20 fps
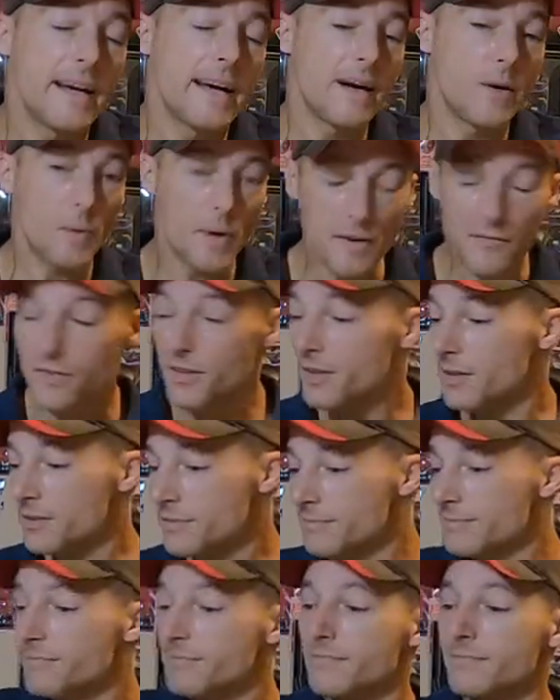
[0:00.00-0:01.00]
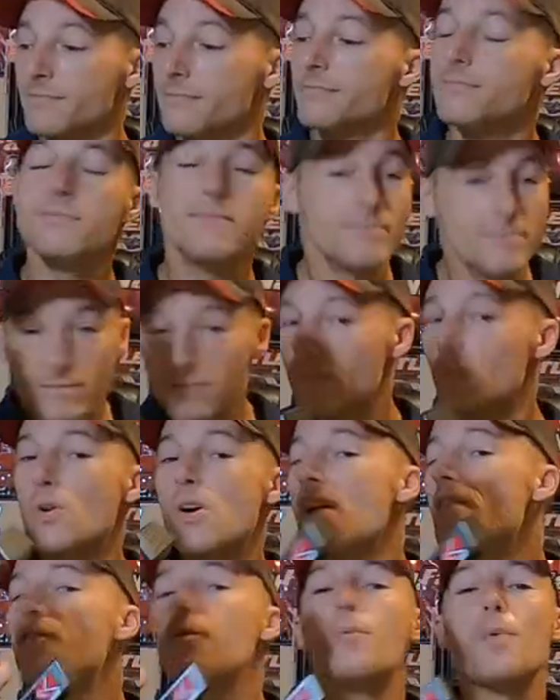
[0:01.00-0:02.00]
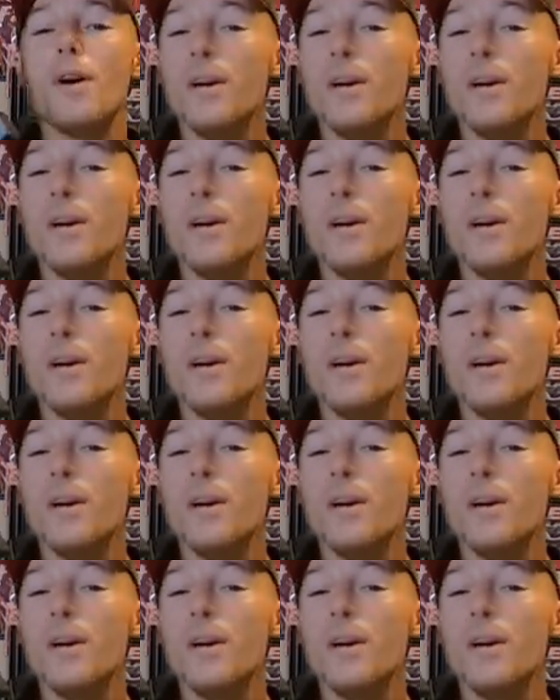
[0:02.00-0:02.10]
However, I don't have a